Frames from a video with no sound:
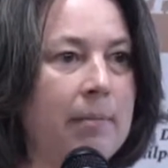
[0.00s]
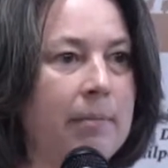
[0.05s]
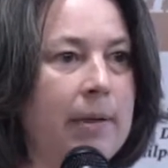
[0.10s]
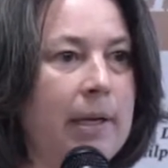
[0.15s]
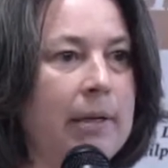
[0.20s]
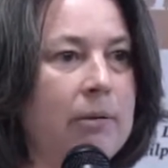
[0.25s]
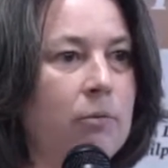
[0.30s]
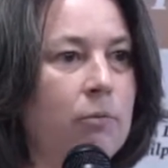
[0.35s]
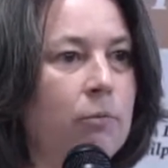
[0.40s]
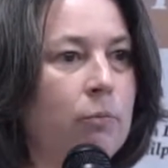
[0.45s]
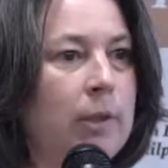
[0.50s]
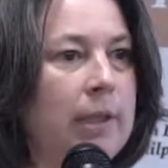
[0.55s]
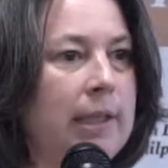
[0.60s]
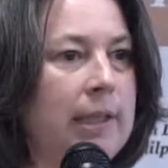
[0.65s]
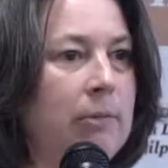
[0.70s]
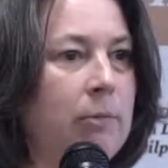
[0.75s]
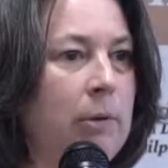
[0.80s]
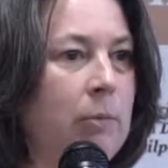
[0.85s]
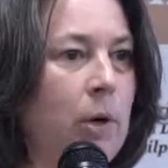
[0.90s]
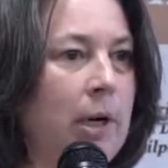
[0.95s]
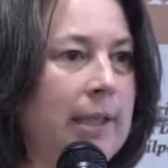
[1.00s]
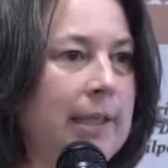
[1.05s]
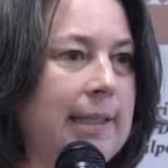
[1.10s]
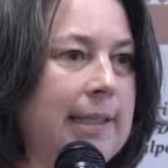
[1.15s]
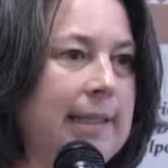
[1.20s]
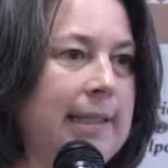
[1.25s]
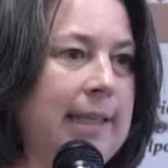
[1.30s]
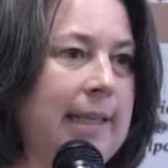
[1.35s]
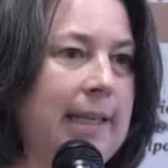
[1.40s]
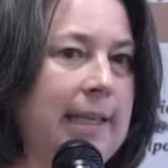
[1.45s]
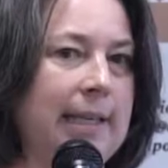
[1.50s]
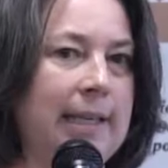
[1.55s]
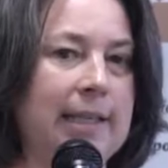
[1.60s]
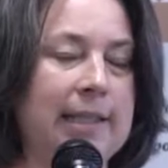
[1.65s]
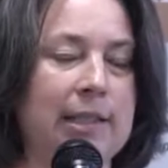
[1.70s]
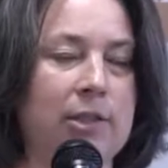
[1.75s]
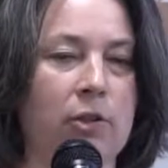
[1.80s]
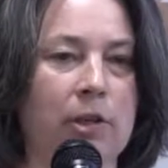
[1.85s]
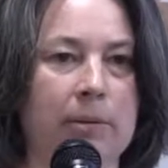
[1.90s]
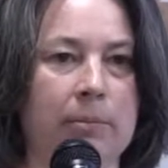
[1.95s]
But really, we want to see a
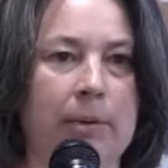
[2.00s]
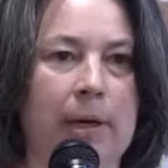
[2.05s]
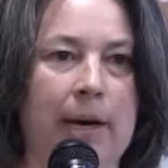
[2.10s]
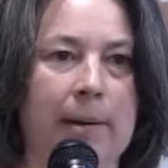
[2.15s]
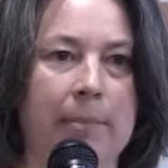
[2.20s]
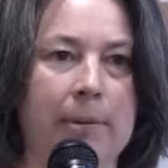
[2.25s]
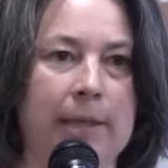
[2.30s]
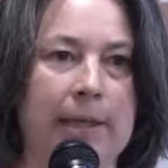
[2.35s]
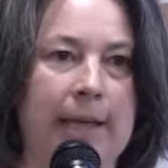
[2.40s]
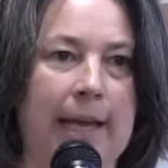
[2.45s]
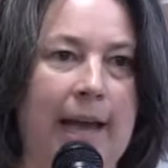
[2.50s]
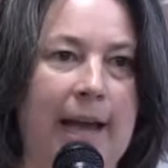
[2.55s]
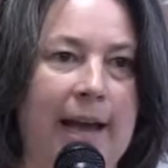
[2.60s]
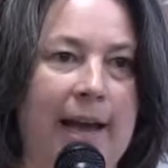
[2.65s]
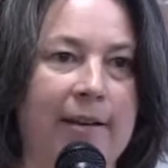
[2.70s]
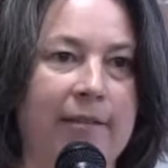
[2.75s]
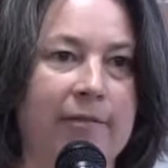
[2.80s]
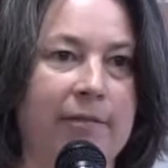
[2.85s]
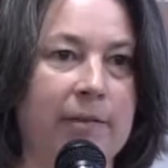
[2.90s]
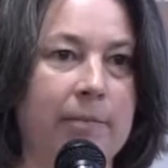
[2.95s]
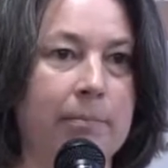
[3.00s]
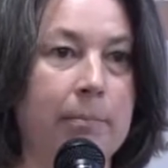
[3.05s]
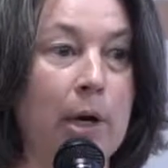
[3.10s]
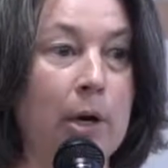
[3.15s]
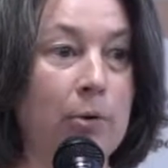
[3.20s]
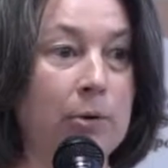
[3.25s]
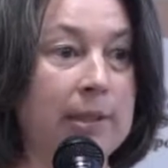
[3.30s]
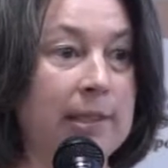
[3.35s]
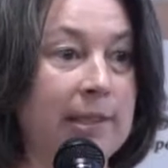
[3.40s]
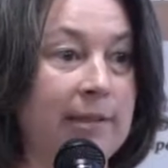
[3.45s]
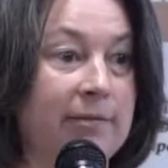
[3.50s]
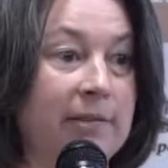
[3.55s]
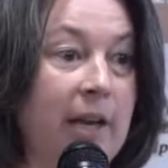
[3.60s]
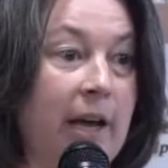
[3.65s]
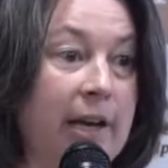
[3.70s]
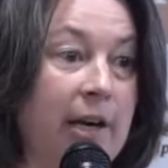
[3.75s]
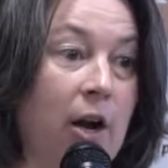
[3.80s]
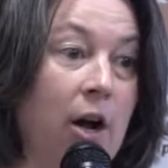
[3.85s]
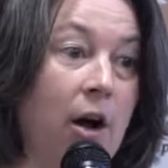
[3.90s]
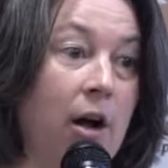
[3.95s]
historic property have most, if
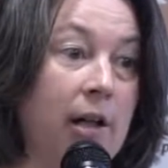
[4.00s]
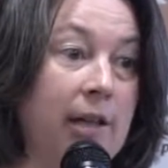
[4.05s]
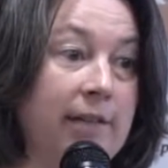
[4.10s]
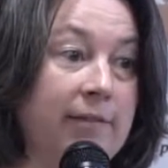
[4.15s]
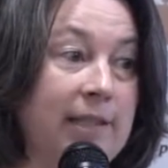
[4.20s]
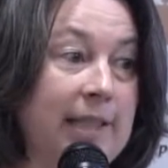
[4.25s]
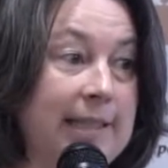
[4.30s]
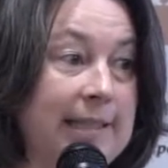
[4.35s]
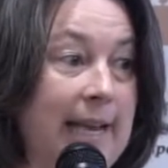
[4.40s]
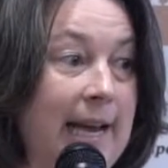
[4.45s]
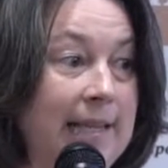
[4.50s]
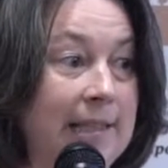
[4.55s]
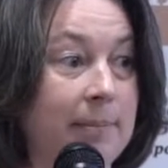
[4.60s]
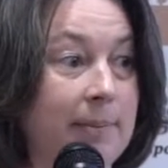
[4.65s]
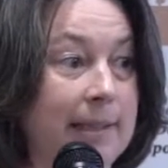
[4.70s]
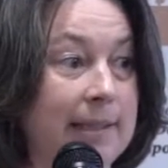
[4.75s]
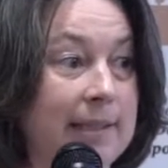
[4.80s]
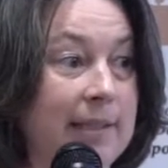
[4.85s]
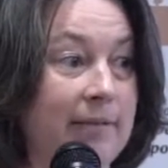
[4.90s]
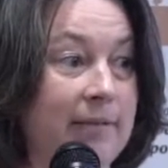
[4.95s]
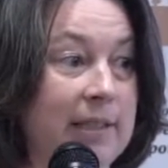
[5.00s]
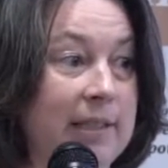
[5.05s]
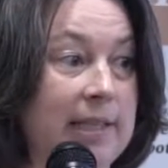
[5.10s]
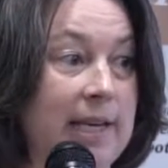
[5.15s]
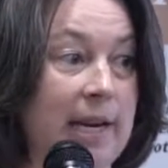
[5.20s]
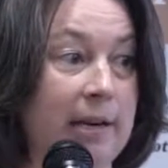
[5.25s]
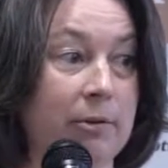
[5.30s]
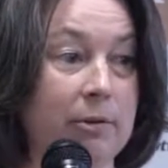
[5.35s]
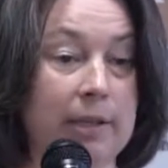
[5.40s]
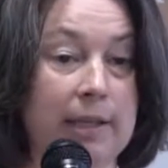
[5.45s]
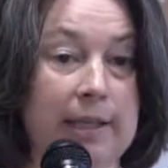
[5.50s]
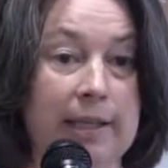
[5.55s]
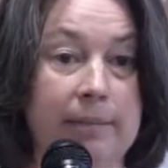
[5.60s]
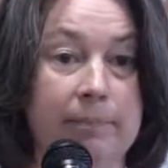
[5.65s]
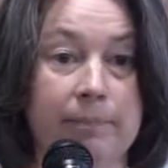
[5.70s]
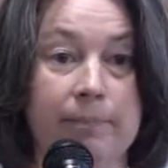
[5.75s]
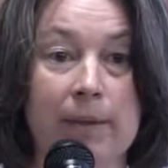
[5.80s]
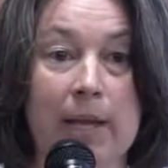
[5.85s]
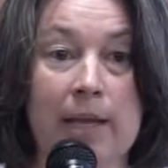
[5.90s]
not all, of these aspects of integrity.